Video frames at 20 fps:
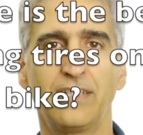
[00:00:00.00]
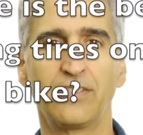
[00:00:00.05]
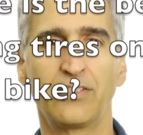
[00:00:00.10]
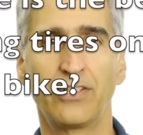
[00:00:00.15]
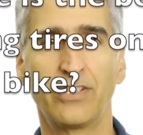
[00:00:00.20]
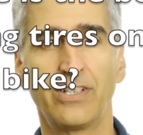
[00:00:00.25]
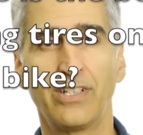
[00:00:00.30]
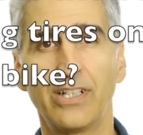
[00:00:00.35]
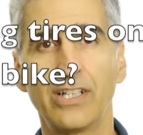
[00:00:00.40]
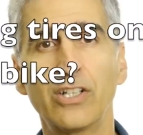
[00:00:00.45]
You
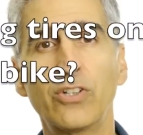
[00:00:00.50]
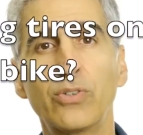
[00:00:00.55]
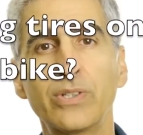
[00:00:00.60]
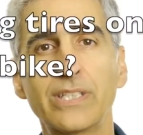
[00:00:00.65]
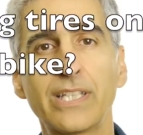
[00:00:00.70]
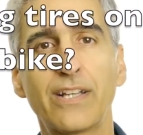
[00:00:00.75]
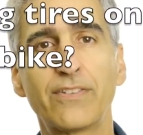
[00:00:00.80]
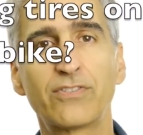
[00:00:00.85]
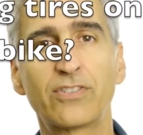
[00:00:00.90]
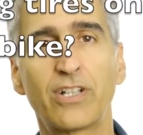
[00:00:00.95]
know, I always
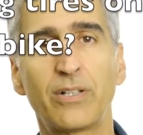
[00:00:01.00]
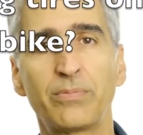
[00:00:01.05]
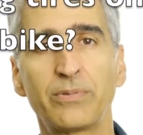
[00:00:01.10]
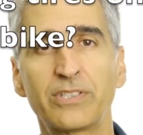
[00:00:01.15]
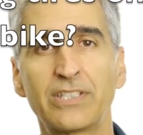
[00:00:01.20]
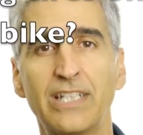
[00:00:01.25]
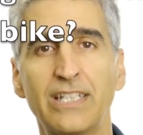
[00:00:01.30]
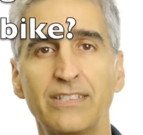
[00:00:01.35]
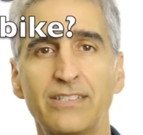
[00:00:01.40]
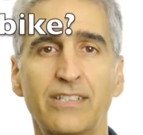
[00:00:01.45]
have trouble
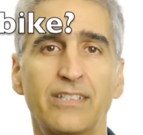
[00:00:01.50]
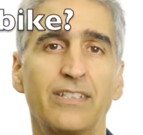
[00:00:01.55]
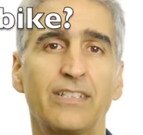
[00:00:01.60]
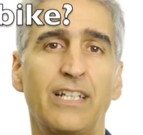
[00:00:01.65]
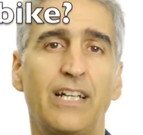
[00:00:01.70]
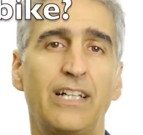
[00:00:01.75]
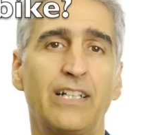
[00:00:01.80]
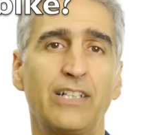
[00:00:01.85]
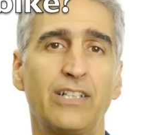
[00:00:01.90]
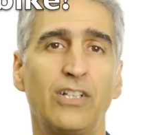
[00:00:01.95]
changing a
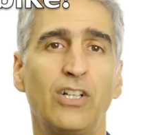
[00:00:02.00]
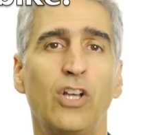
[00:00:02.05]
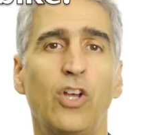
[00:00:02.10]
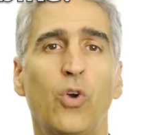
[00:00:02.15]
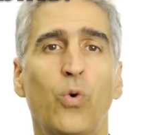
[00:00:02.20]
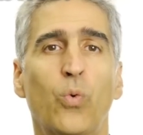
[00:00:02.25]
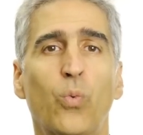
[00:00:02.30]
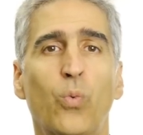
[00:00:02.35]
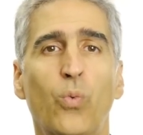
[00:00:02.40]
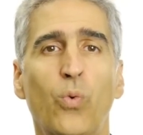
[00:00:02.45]
tire.
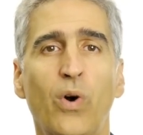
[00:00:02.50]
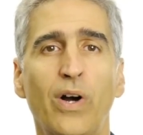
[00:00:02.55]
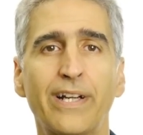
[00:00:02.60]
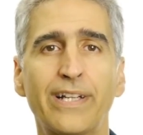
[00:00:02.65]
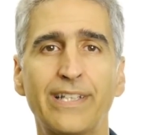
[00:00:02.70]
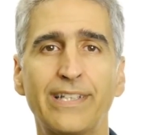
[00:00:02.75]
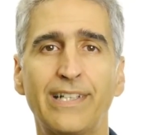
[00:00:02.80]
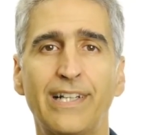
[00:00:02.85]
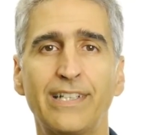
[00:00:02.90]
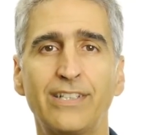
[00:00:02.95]
What
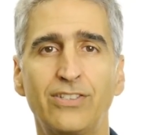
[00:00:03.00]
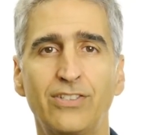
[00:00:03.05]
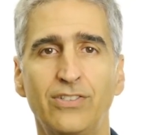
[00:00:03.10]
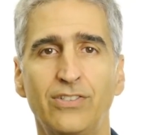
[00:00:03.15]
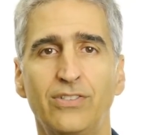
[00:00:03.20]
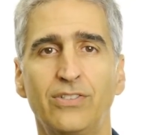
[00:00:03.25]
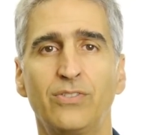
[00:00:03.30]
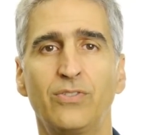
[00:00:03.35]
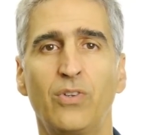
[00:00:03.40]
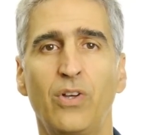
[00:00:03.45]
can I
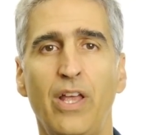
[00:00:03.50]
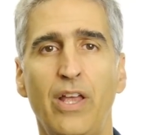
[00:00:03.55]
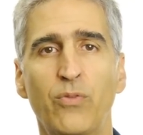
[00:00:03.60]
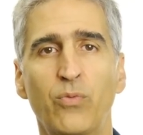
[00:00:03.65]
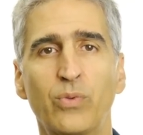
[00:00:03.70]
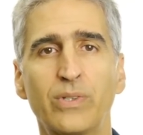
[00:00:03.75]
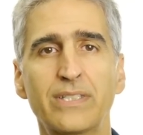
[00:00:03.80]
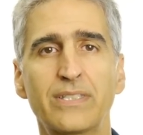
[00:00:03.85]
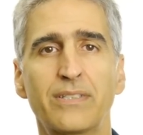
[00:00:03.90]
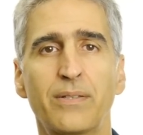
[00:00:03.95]
do, and
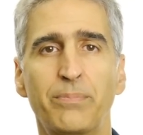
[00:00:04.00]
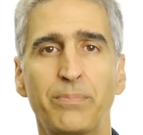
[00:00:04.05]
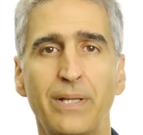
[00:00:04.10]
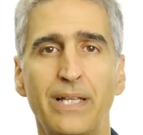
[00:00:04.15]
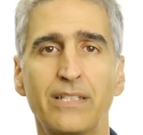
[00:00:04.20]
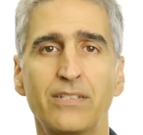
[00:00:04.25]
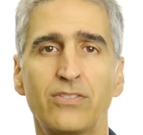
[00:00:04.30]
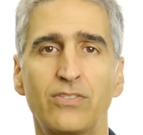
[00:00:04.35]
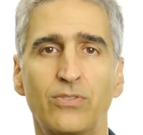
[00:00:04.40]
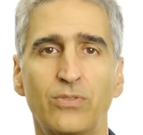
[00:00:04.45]
what's the
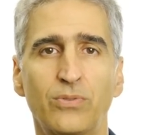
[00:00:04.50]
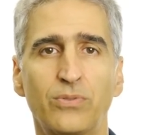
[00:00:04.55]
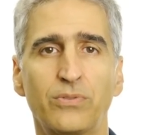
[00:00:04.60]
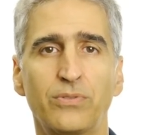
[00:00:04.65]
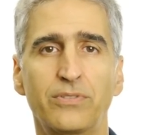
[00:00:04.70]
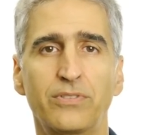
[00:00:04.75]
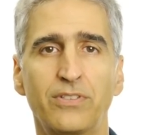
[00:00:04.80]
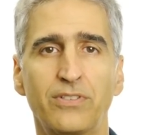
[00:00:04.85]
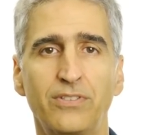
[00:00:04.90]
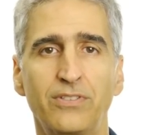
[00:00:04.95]
best tool
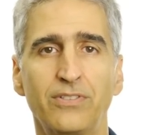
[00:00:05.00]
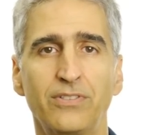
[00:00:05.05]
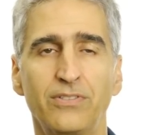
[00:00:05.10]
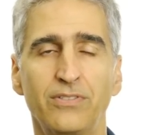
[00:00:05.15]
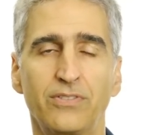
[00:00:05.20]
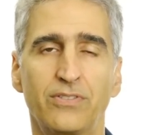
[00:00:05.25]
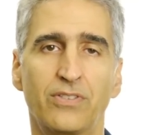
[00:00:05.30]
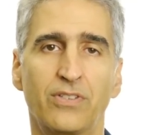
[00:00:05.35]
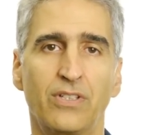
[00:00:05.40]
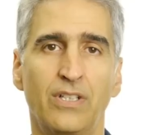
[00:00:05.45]
to
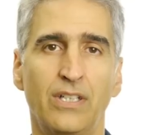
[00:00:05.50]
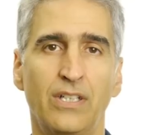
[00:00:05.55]
use?